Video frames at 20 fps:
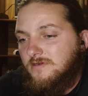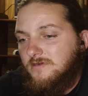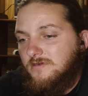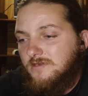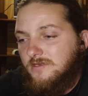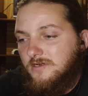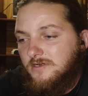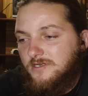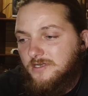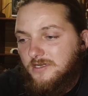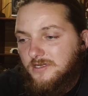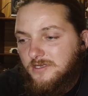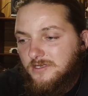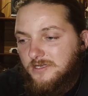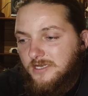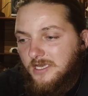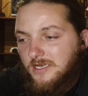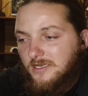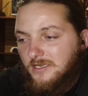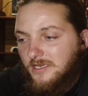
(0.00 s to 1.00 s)
their
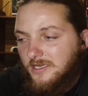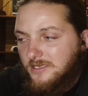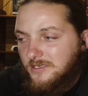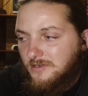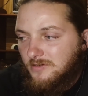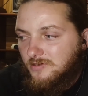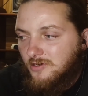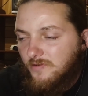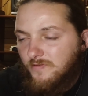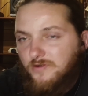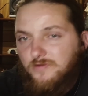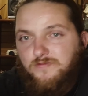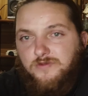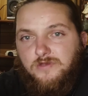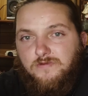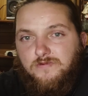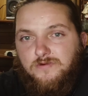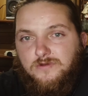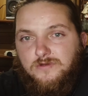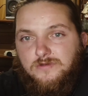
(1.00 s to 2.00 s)
day, normal
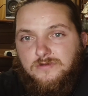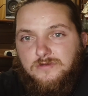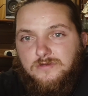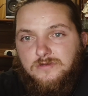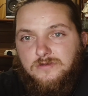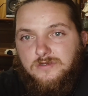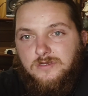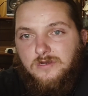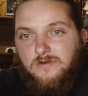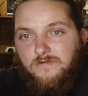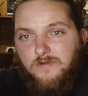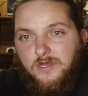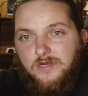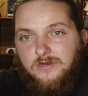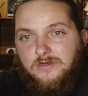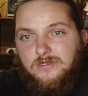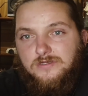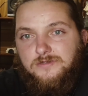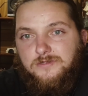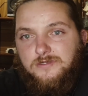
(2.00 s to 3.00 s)
people,
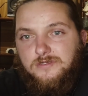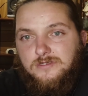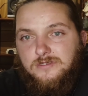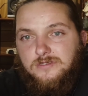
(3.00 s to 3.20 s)
veterans,